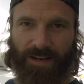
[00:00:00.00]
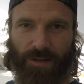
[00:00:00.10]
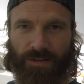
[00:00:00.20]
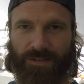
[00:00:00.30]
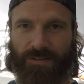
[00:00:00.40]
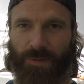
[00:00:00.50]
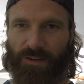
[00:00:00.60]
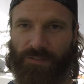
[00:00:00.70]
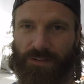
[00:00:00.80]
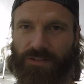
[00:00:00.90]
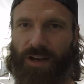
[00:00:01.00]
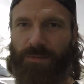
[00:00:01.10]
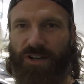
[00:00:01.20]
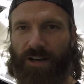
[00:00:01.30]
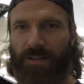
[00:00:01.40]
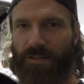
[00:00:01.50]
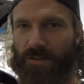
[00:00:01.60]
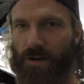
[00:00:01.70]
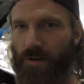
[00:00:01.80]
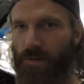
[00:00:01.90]
this is my first time checking this
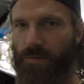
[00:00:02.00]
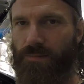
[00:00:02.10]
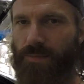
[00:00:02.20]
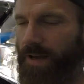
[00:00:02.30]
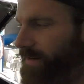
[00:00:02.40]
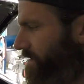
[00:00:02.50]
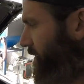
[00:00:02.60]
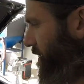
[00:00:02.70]
car out, but